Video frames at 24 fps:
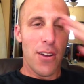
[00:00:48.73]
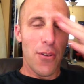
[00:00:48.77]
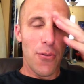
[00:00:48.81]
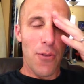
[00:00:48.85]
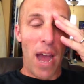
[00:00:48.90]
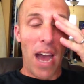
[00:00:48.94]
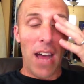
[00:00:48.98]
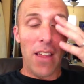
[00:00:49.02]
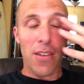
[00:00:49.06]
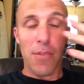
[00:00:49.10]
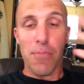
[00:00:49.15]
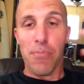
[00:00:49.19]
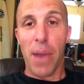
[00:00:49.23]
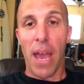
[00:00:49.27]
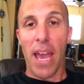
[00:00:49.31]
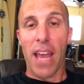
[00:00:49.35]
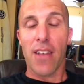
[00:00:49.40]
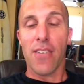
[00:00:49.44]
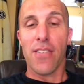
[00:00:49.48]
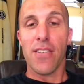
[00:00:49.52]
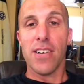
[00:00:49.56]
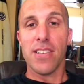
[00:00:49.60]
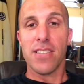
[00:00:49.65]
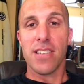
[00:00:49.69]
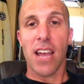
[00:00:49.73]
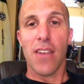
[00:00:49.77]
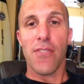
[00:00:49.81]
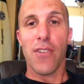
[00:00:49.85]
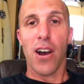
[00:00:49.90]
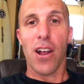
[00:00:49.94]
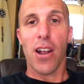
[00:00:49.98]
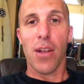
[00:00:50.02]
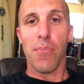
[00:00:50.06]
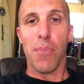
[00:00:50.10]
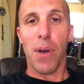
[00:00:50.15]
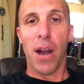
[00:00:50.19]
rather than paying
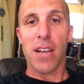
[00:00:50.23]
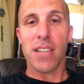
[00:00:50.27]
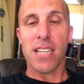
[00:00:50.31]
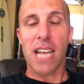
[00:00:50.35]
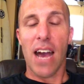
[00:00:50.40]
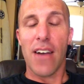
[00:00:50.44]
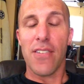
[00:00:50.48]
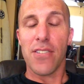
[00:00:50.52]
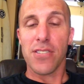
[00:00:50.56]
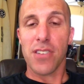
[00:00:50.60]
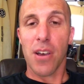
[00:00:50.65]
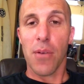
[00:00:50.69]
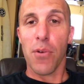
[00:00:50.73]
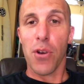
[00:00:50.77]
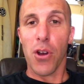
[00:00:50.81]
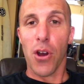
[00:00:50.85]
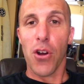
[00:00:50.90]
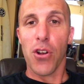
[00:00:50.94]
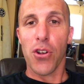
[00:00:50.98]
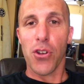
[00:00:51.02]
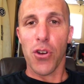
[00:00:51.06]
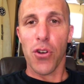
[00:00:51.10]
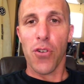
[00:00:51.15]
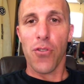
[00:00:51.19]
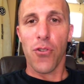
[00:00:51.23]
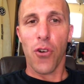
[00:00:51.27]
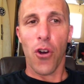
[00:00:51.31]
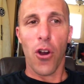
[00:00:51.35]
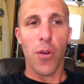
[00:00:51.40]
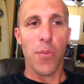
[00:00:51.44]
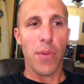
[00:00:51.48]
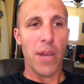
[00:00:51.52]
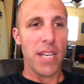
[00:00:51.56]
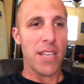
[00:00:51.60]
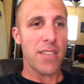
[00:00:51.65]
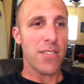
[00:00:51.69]
several hundred bucks to have someone go do it
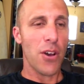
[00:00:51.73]
for me.